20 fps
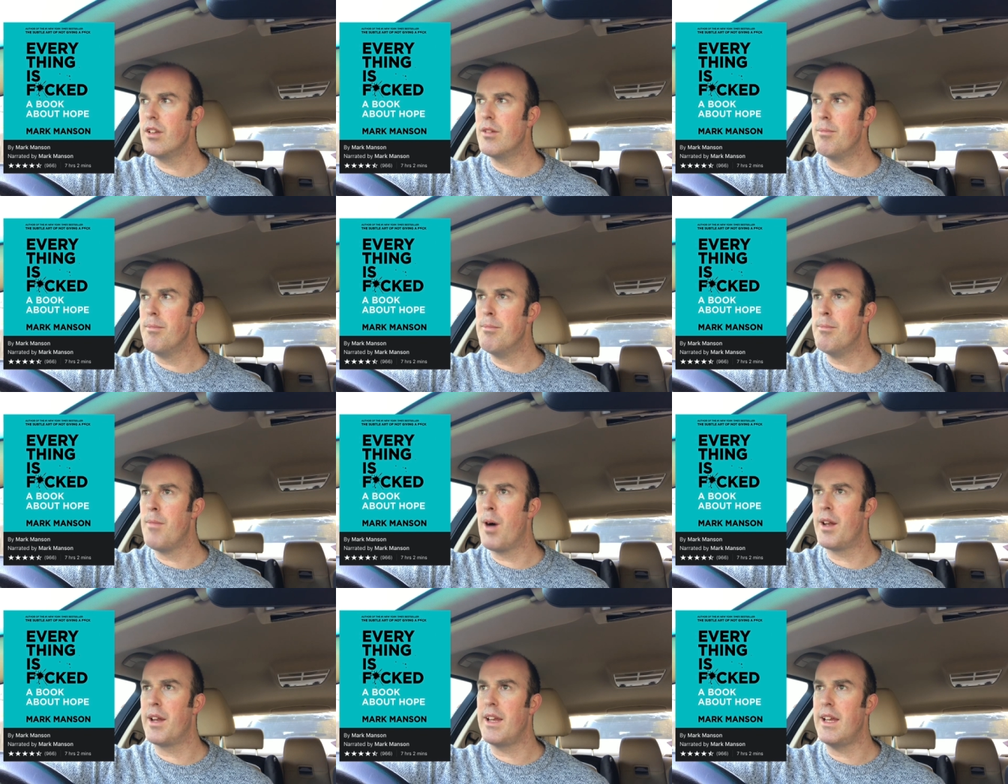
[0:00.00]

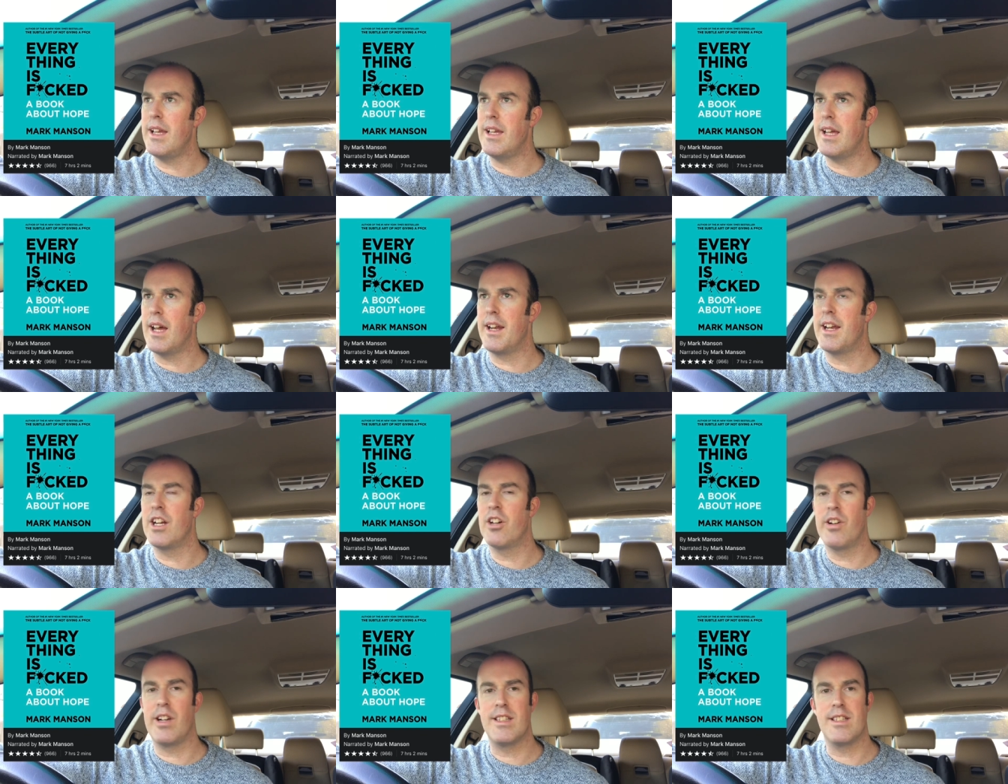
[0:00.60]
money, an
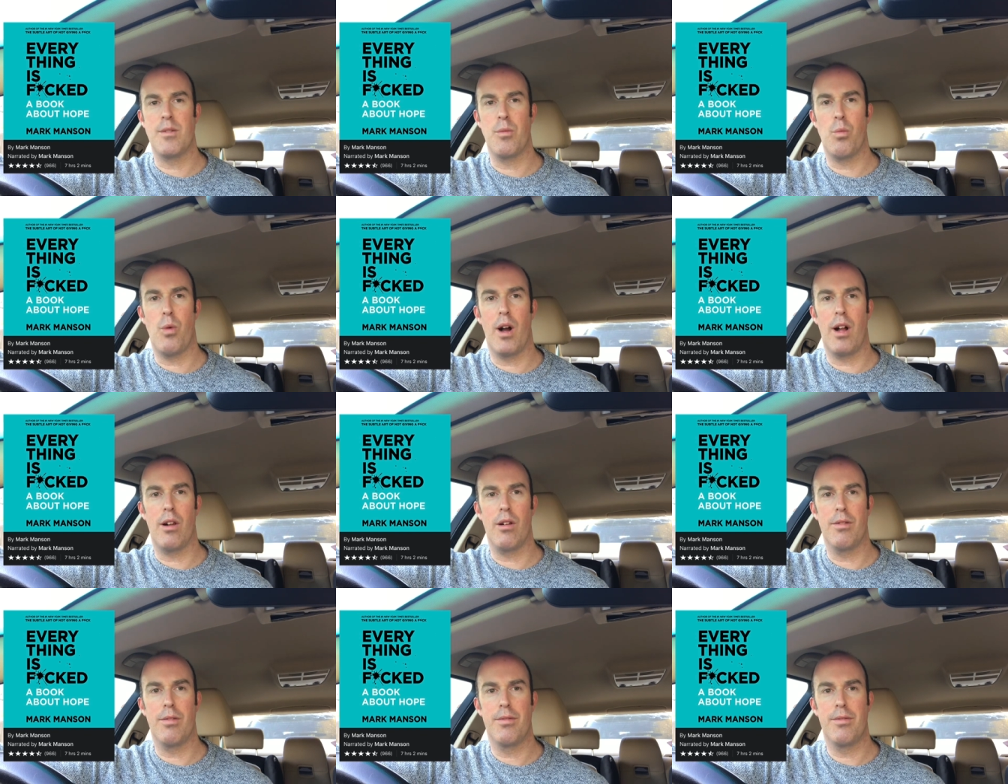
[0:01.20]
increase in
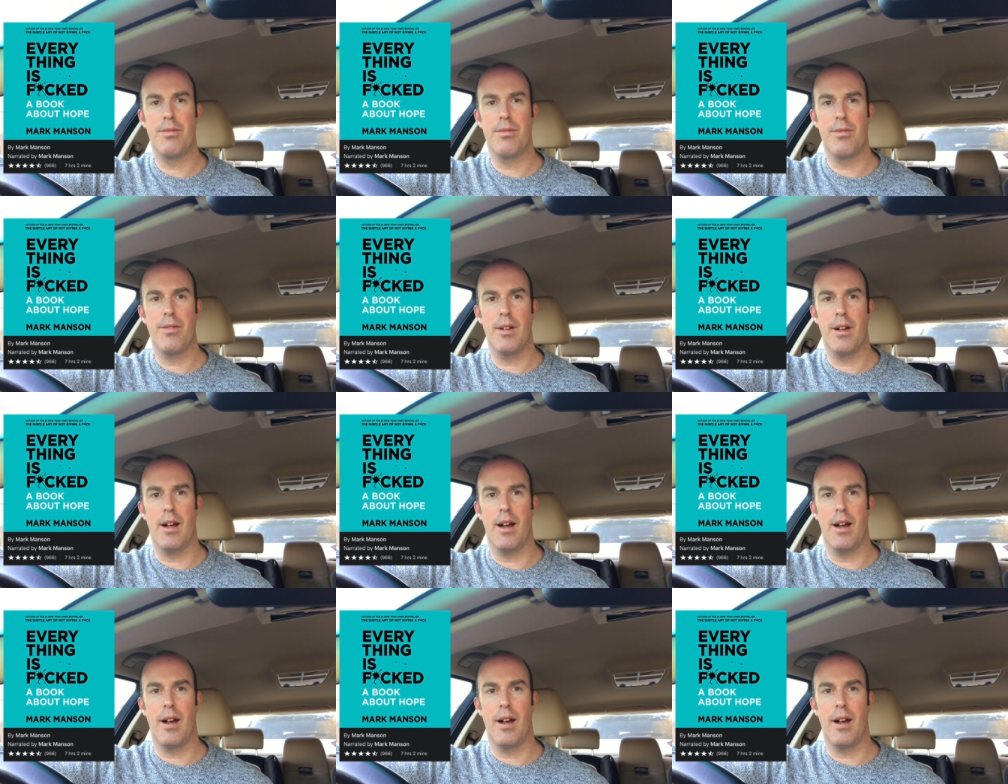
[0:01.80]
wealth,